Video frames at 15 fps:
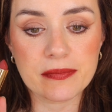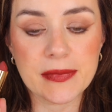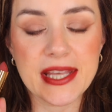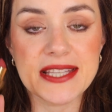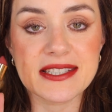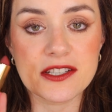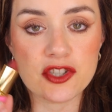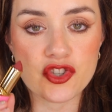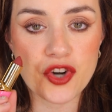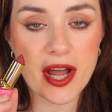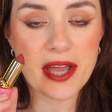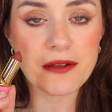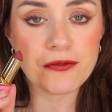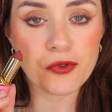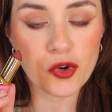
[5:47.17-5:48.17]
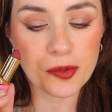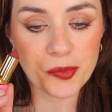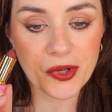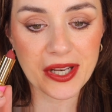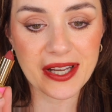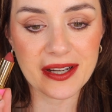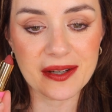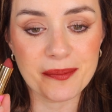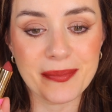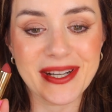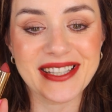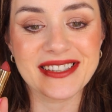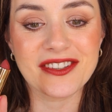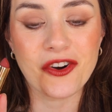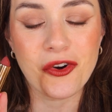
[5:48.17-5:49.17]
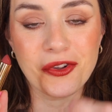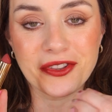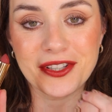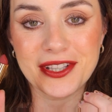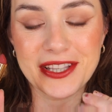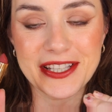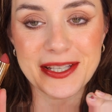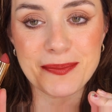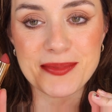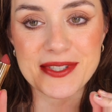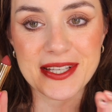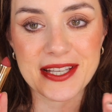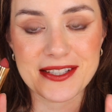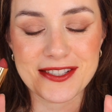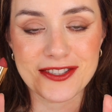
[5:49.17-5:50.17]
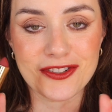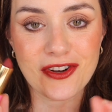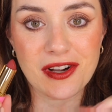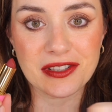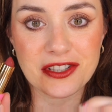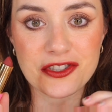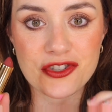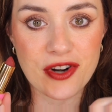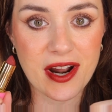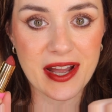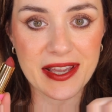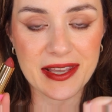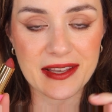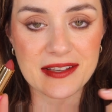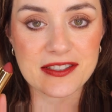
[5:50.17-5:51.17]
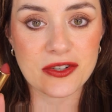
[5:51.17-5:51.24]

it's a dry formula, but on the lips, it's not drying.